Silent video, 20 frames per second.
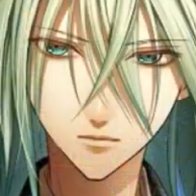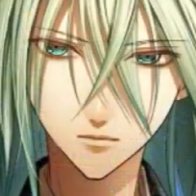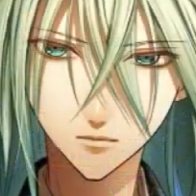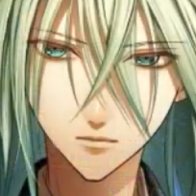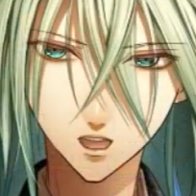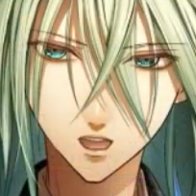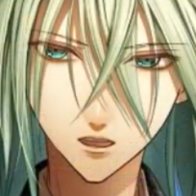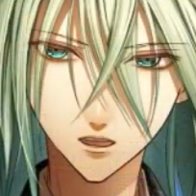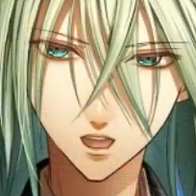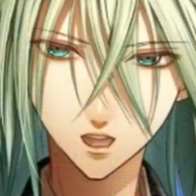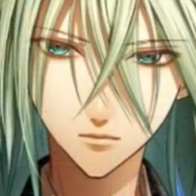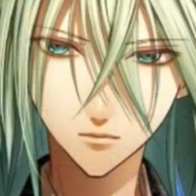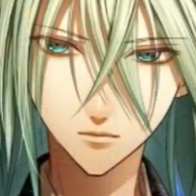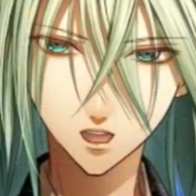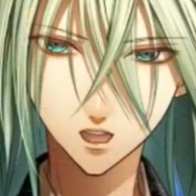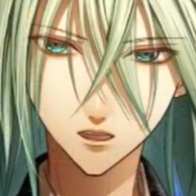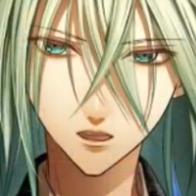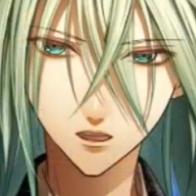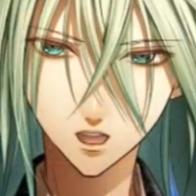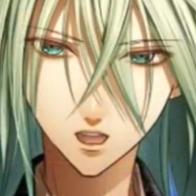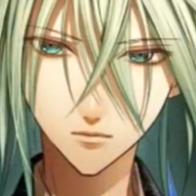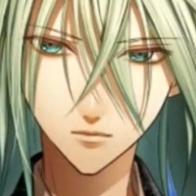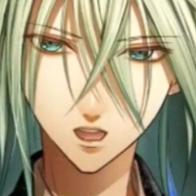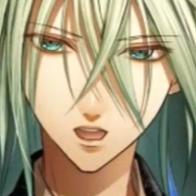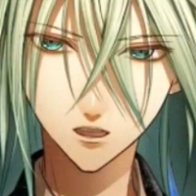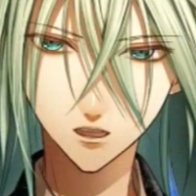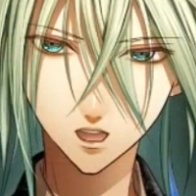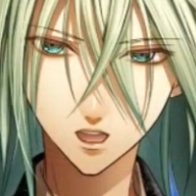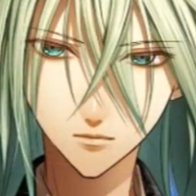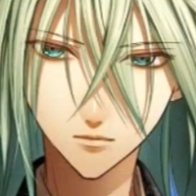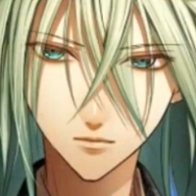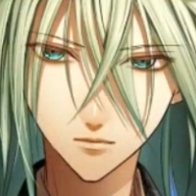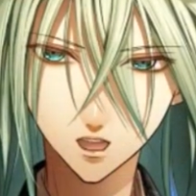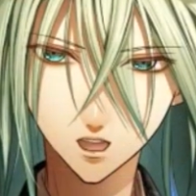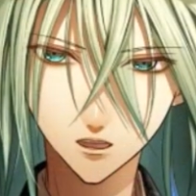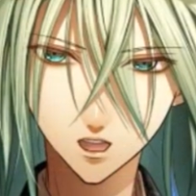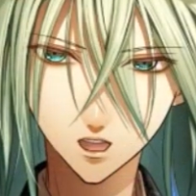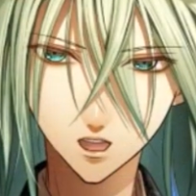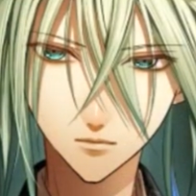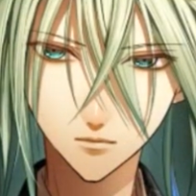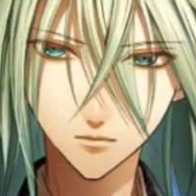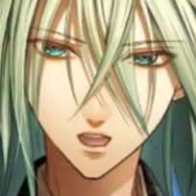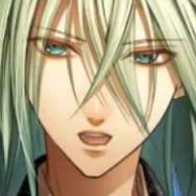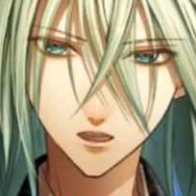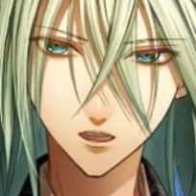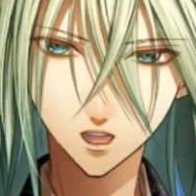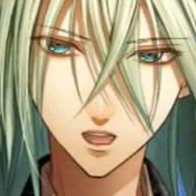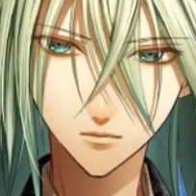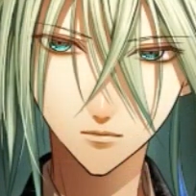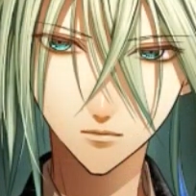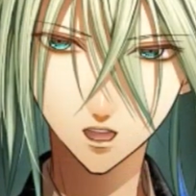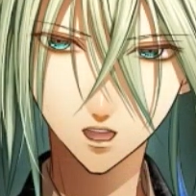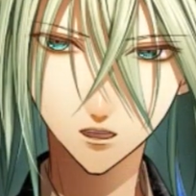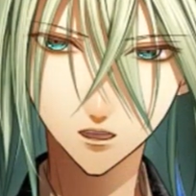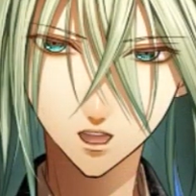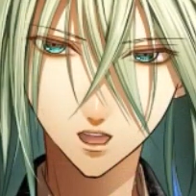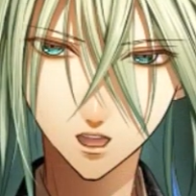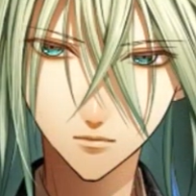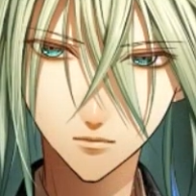Hey! Well, I did win.